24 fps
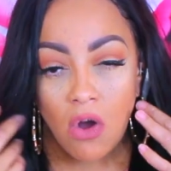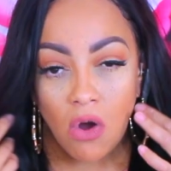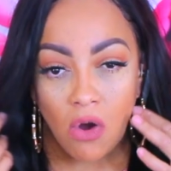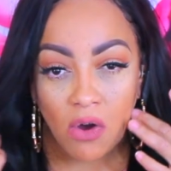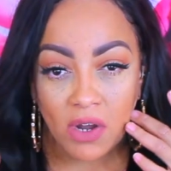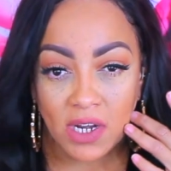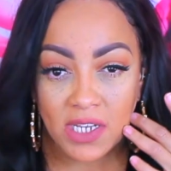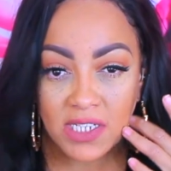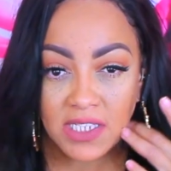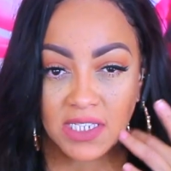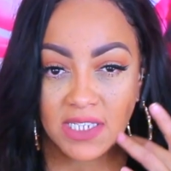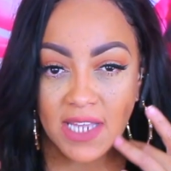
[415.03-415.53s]

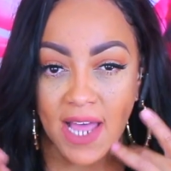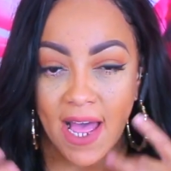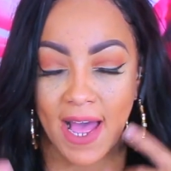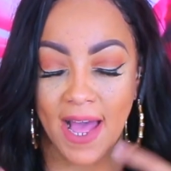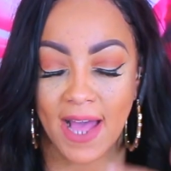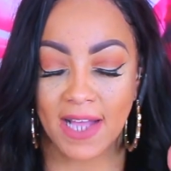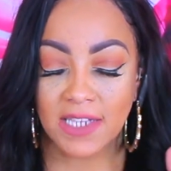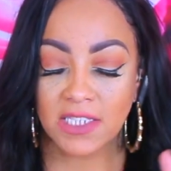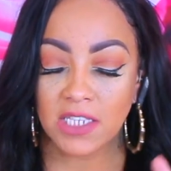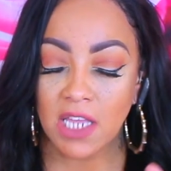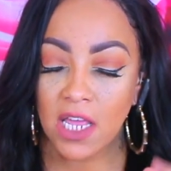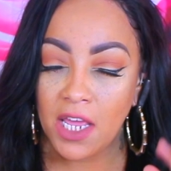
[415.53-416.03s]
on the
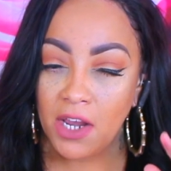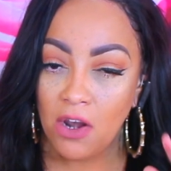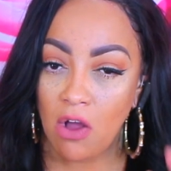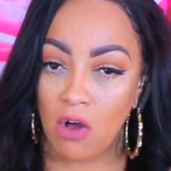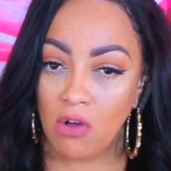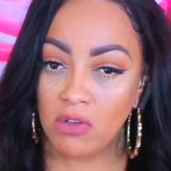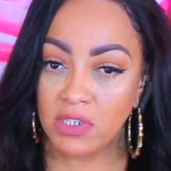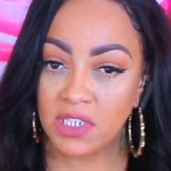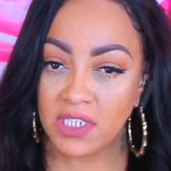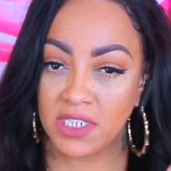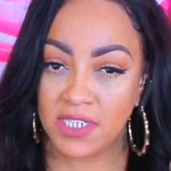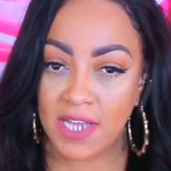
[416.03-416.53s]
sides and
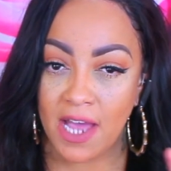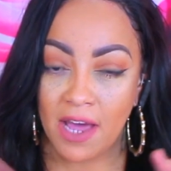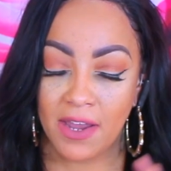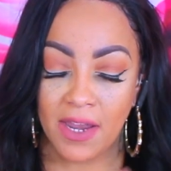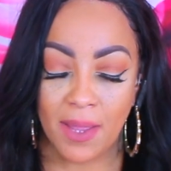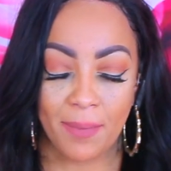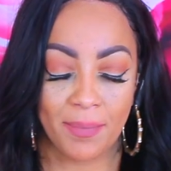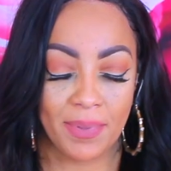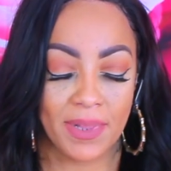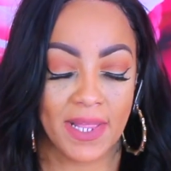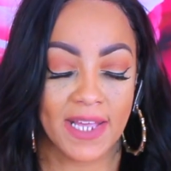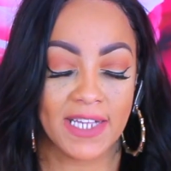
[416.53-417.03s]
hold it down
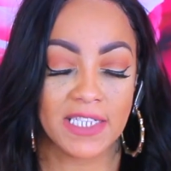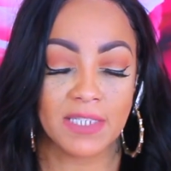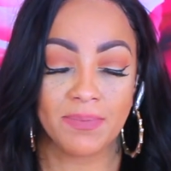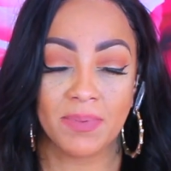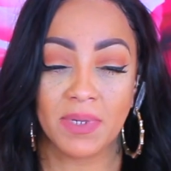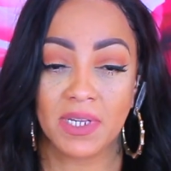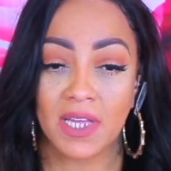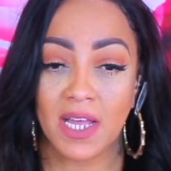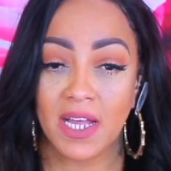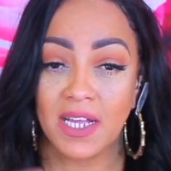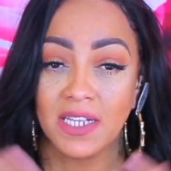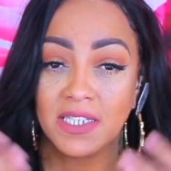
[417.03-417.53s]
in place
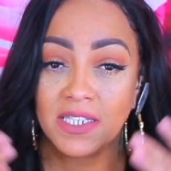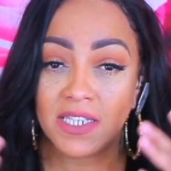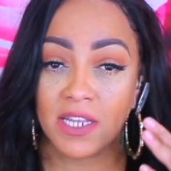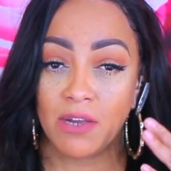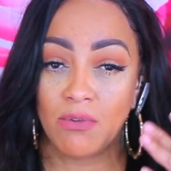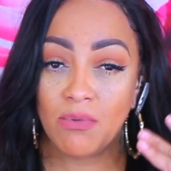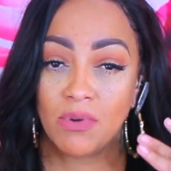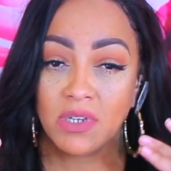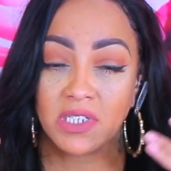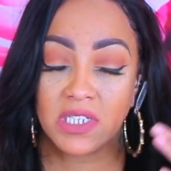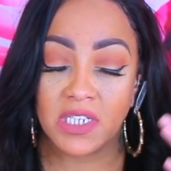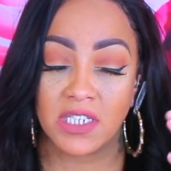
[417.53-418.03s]
because
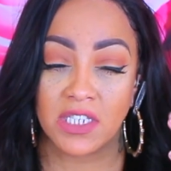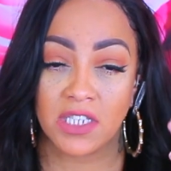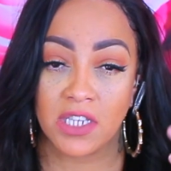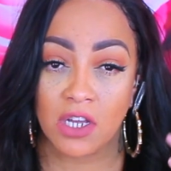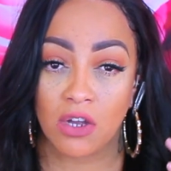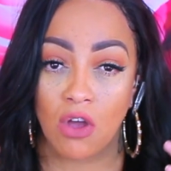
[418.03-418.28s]
there wasn't,